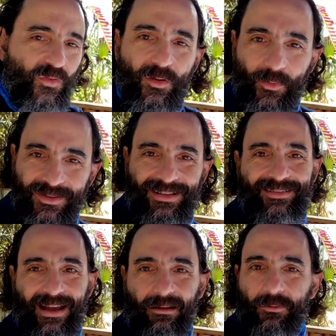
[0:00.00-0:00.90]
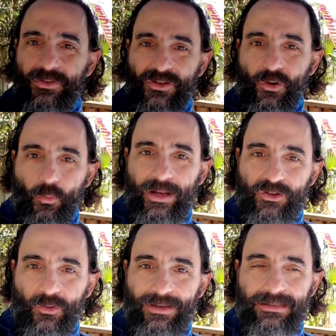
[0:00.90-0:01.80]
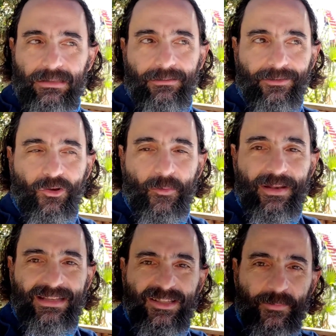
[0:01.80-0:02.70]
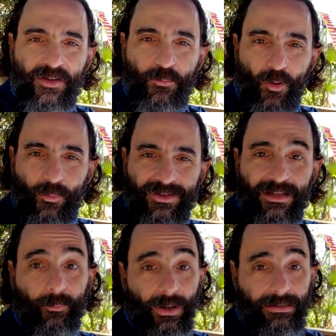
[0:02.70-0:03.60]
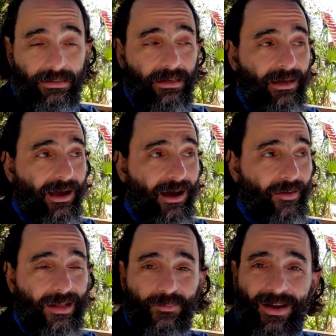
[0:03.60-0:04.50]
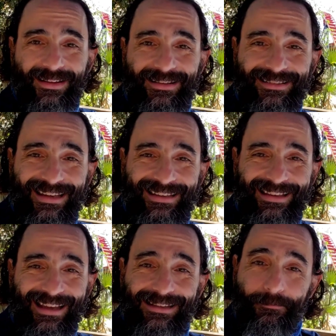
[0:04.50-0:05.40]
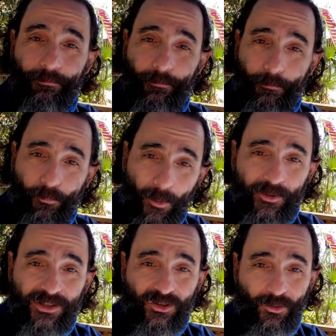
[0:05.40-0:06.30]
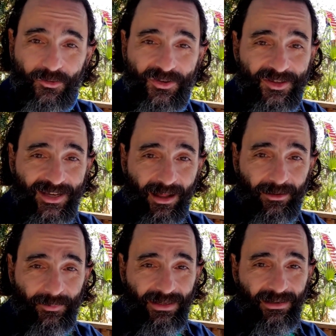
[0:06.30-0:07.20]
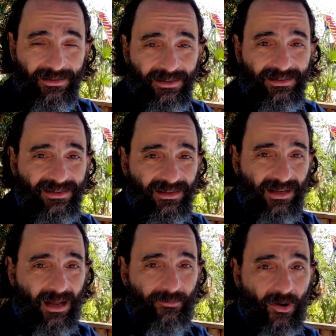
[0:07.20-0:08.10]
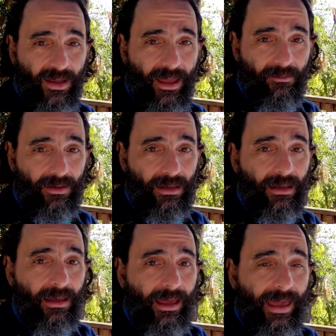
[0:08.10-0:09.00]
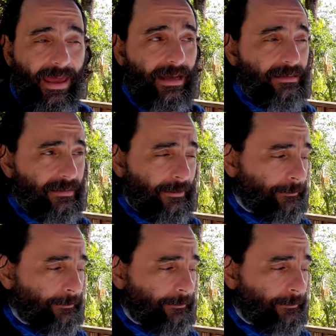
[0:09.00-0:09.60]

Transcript: The brisket salad was a great choice. Could have been a smidge more brisket, but that's fine, because I purposely chose the salad because it's not very heavy. And